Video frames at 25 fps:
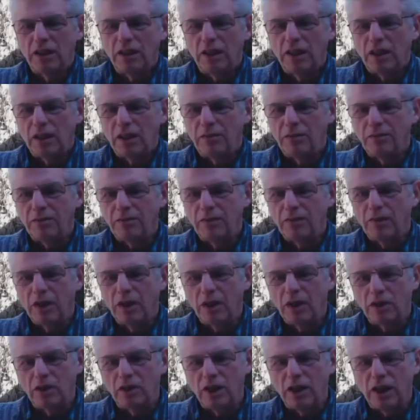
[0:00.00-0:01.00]

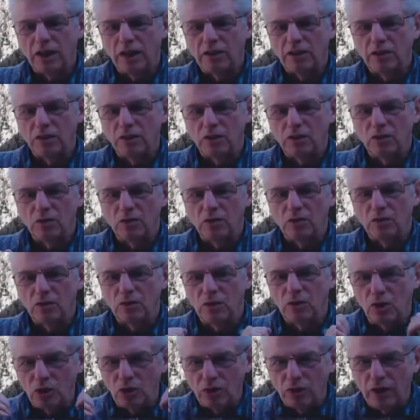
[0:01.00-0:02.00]
and you had to
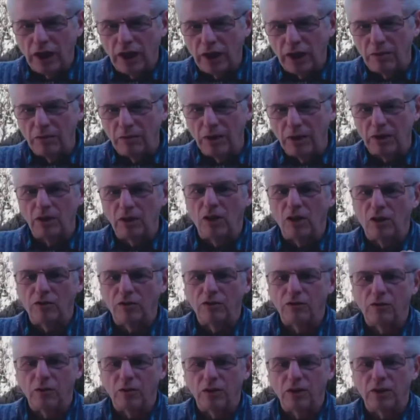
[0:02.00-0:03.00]
cut the end bit
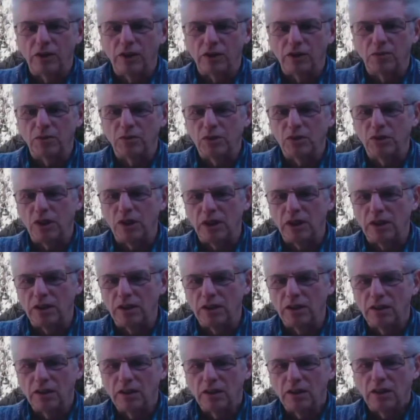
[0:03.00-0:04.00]
off with this
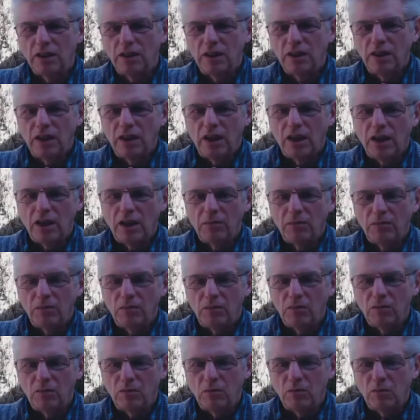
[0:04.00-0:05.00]
machine,
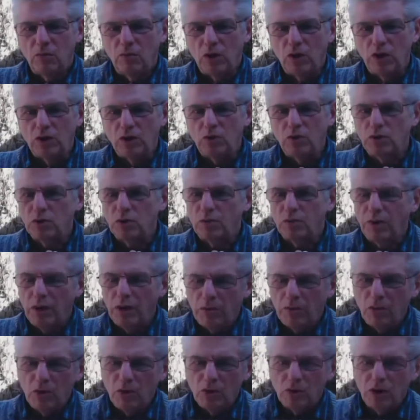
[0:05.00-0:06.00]
which was a
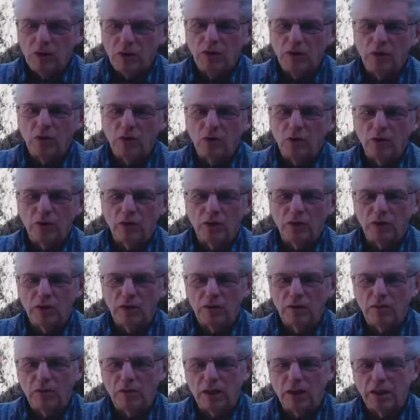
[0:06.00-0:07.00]
bit more difficult
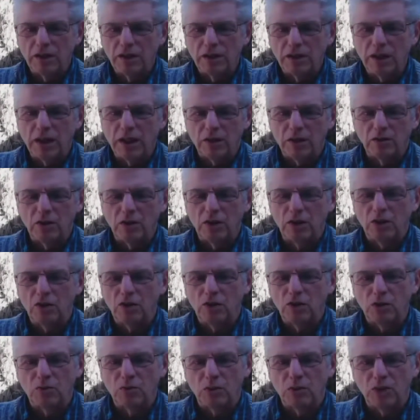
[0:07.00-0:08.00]
than might sound. You
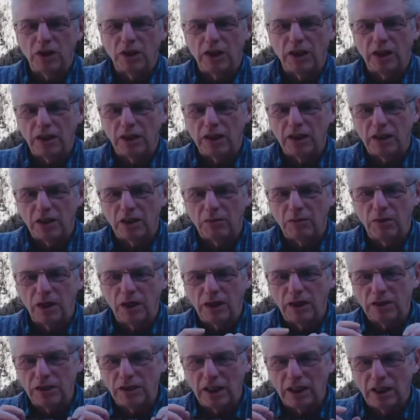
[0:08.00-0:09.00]
didn't just put it in, it had to be
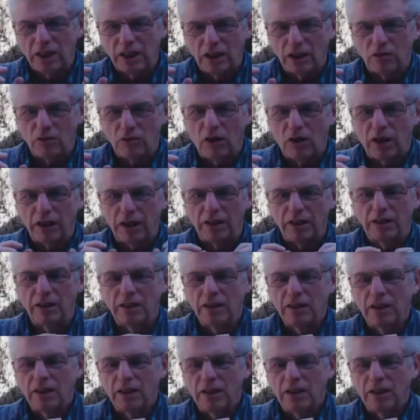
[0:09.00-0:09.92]
exactly right.